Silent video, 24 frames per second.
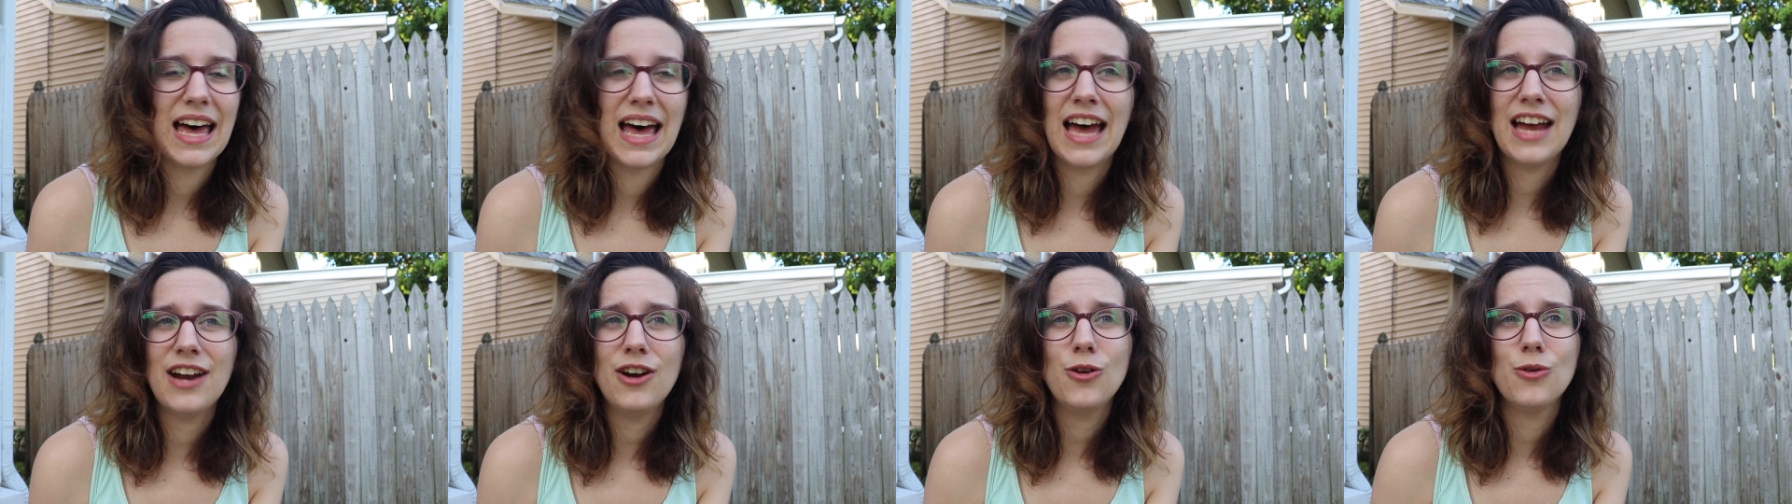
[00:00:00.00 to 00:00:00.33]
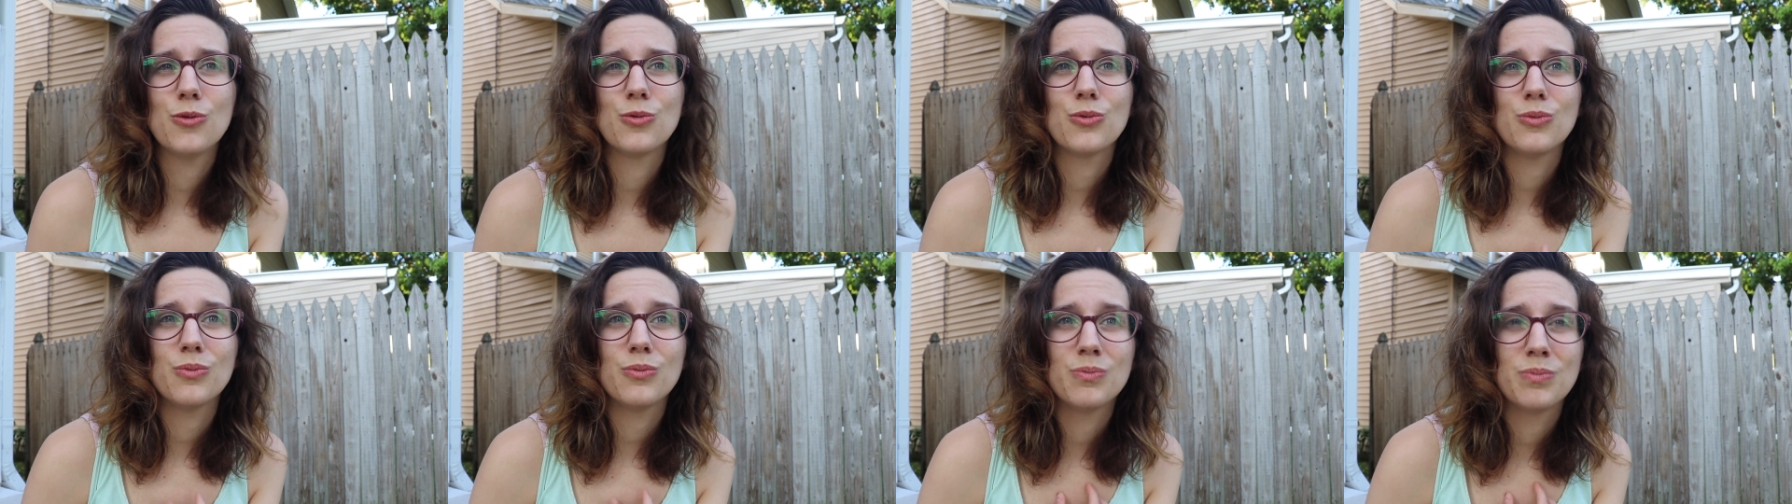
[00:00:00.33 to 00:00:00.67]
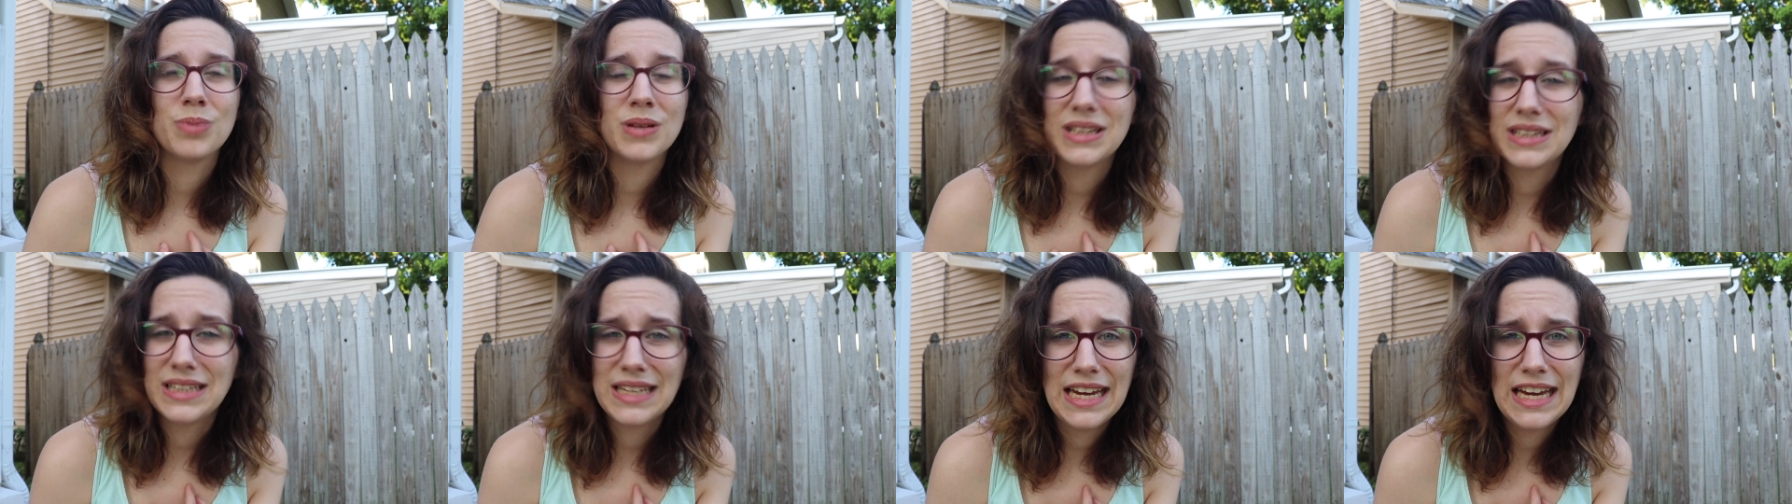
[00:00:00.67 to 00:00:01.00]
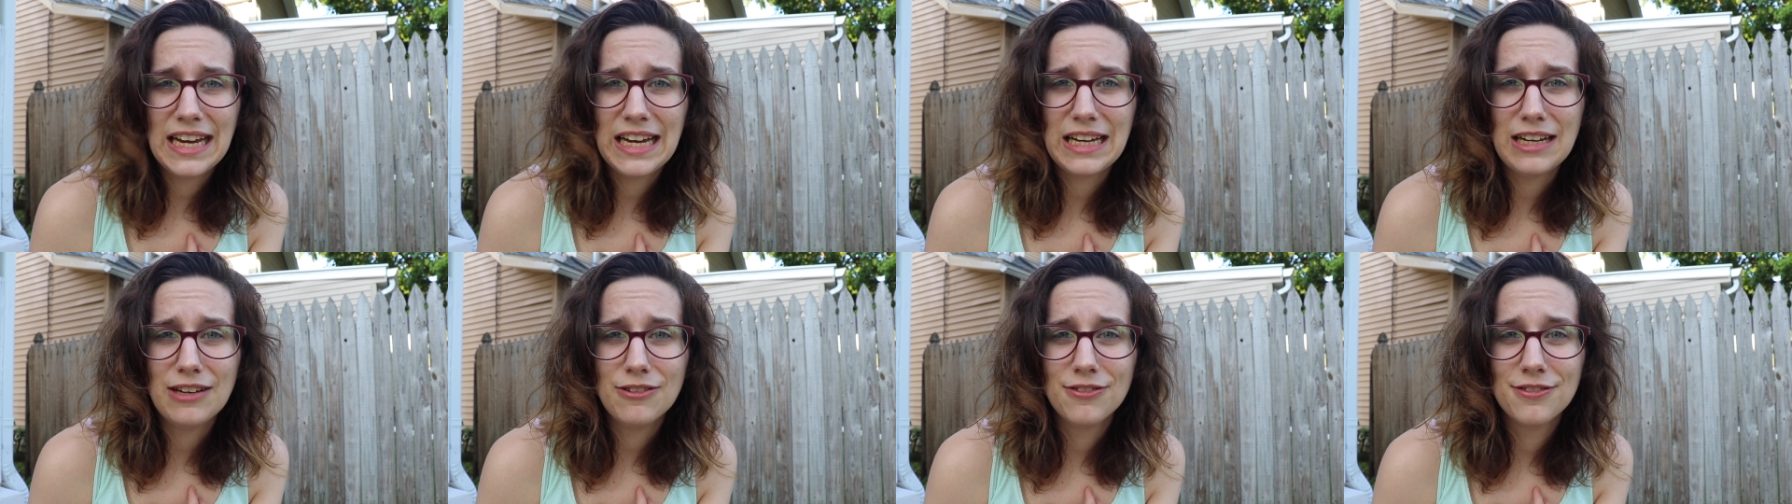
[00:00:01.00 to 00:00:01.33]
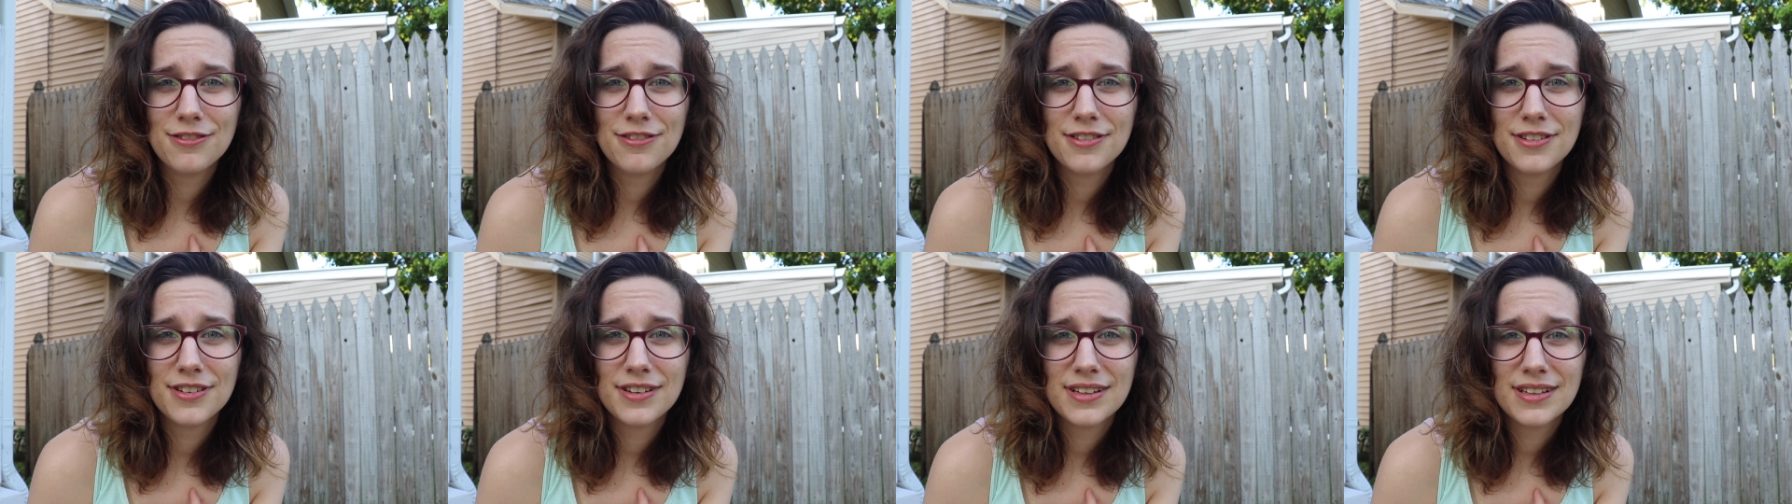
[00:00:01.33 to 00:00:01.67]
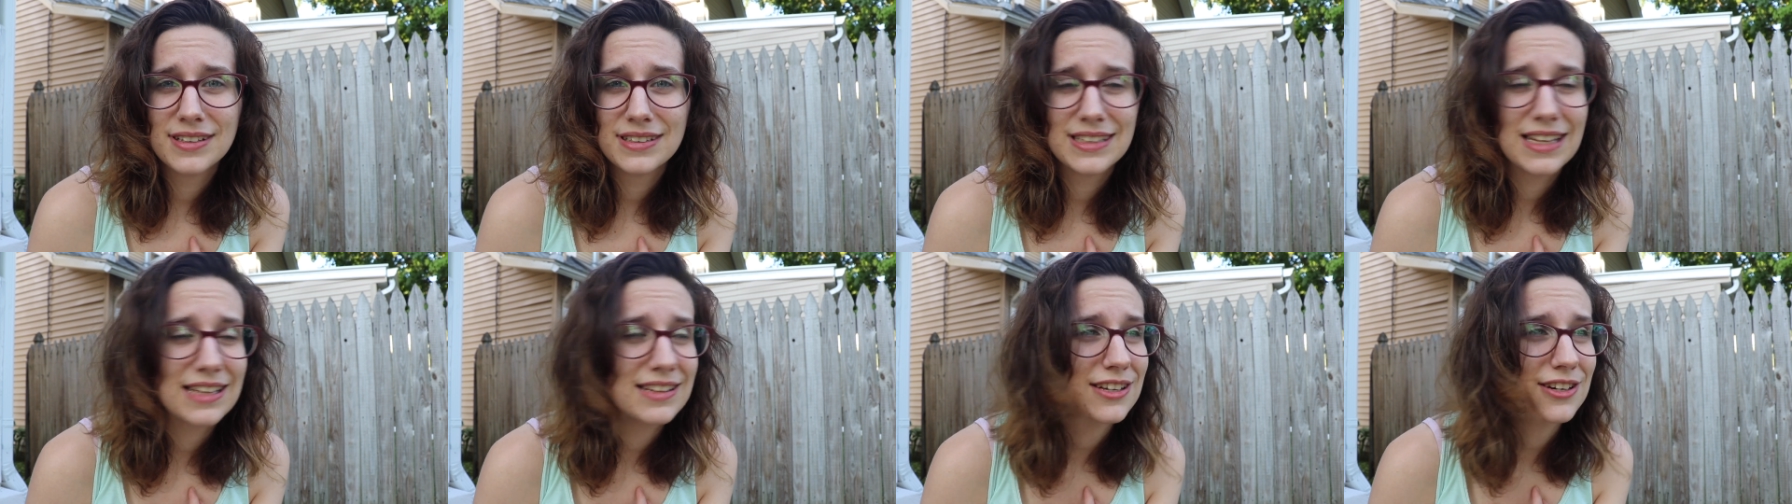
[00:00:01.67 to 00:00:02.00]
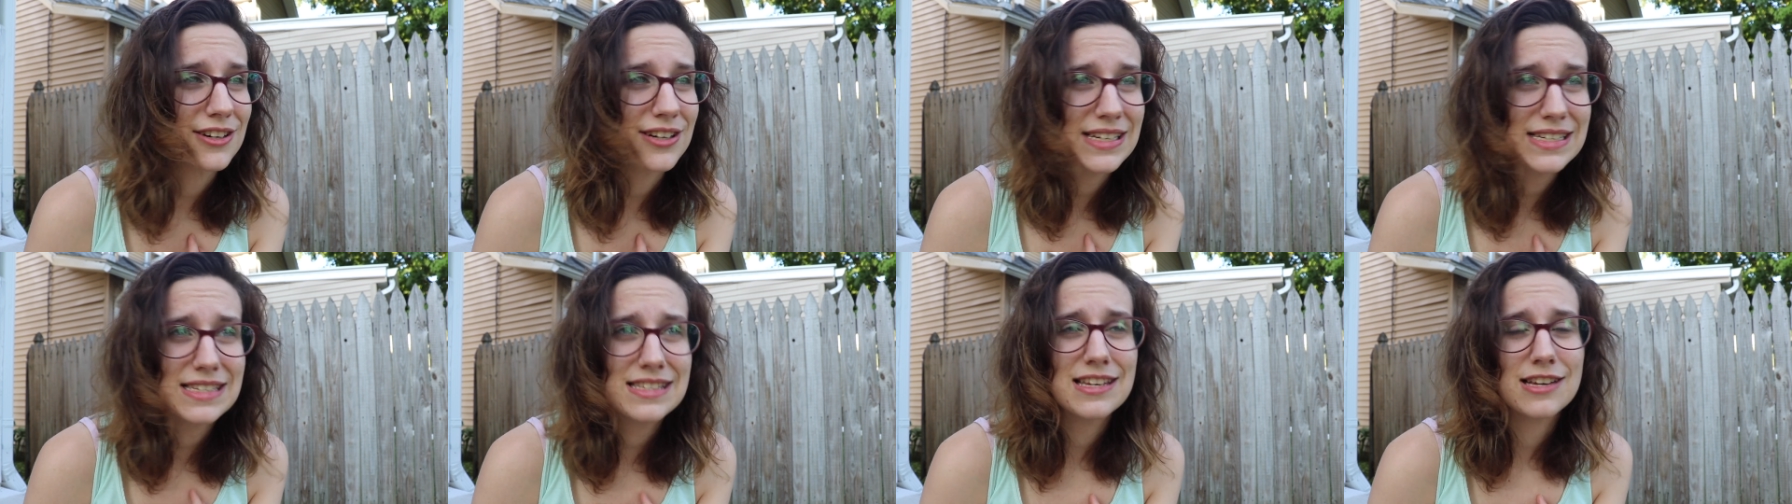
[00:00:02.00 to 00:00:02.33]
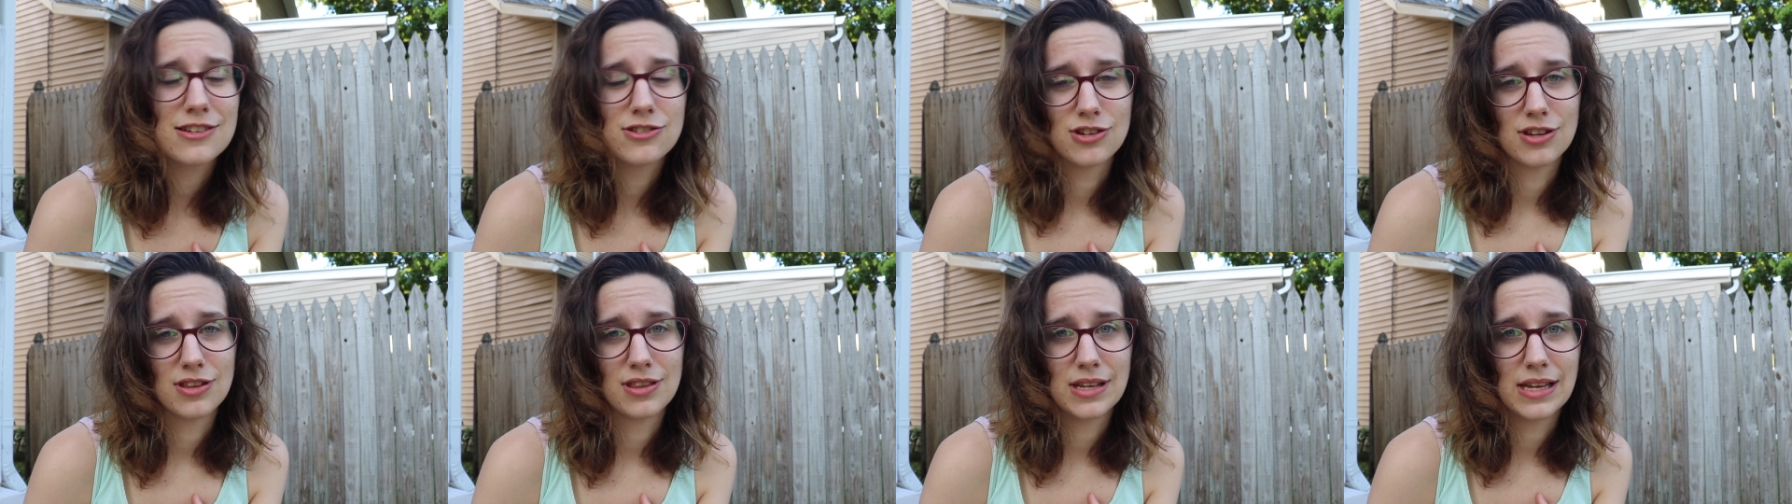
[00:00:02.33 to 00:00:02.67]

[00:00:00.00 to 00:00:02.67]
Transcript: I don't believe that there is such a